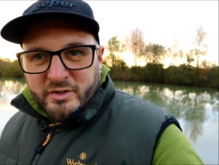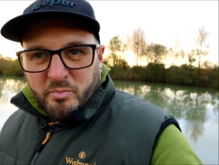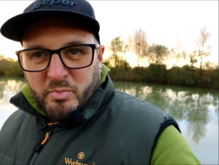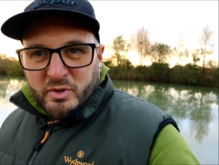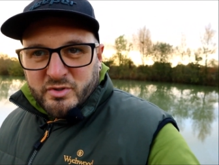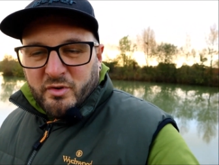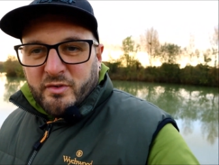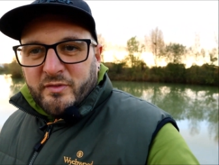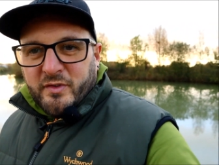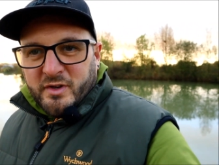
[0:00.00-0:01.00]
So I booked
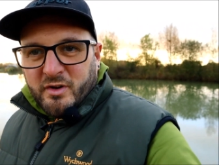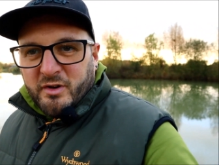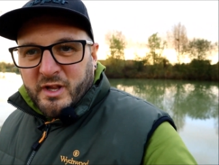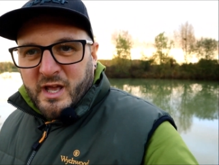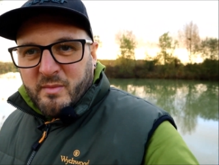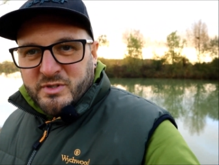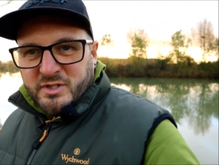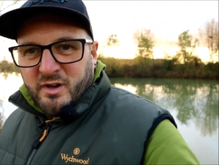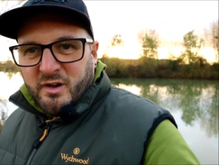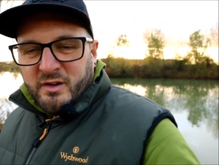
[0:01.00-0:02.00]
on for the 9 AM
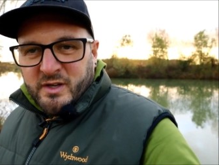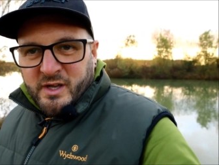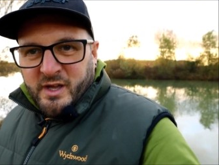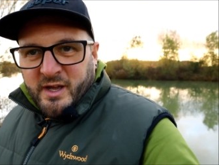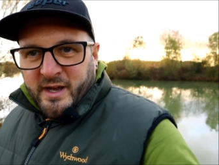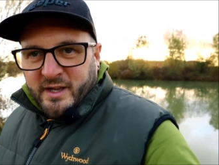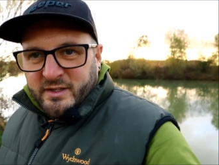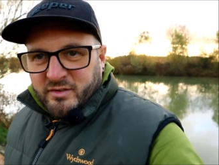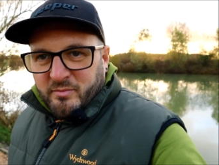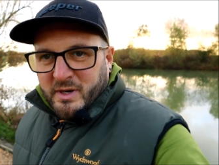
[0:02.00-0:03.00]
start
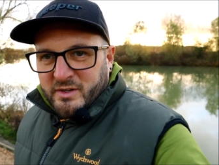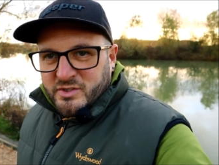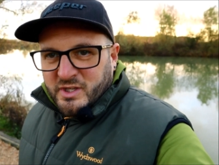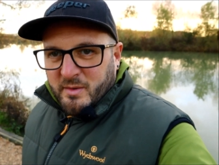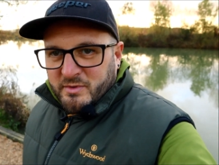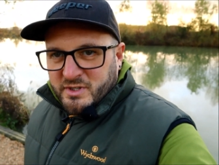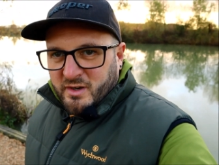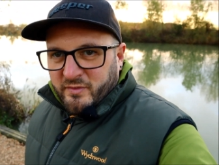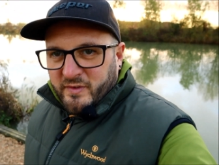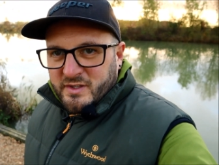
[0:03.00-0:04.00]
and I've managed to get
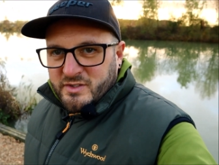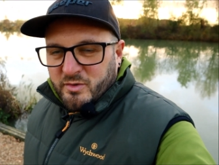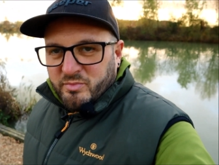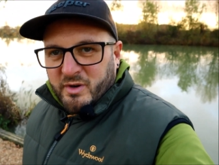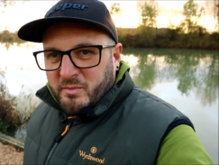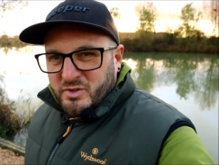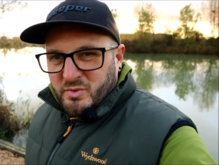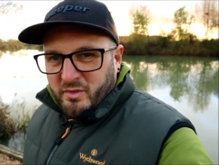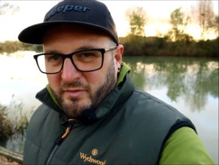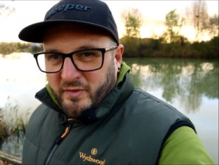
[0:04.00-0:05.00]
myself into pretty
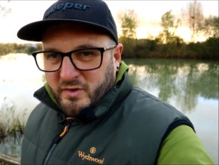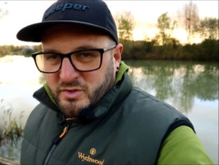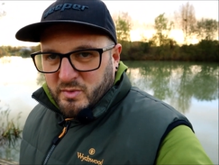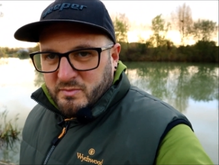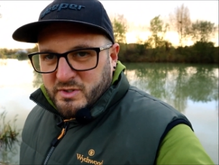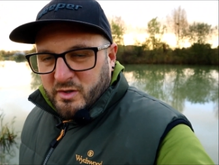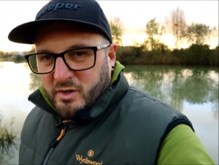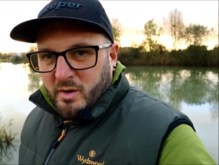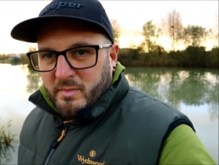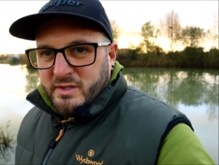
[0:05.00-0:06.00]
much one of the first swims that
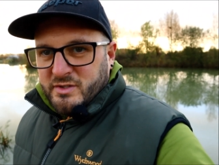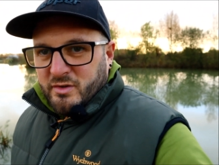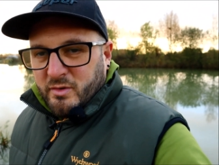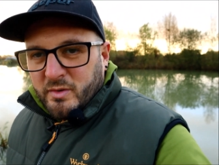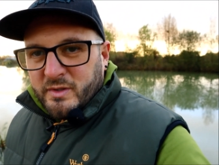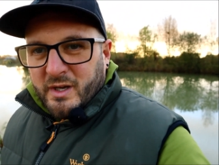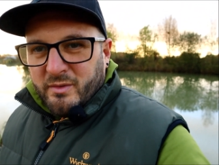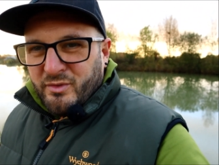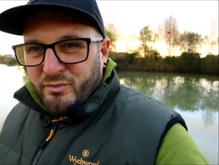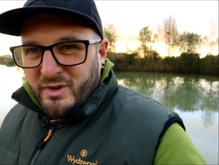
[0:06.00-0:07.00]
you come into. Now the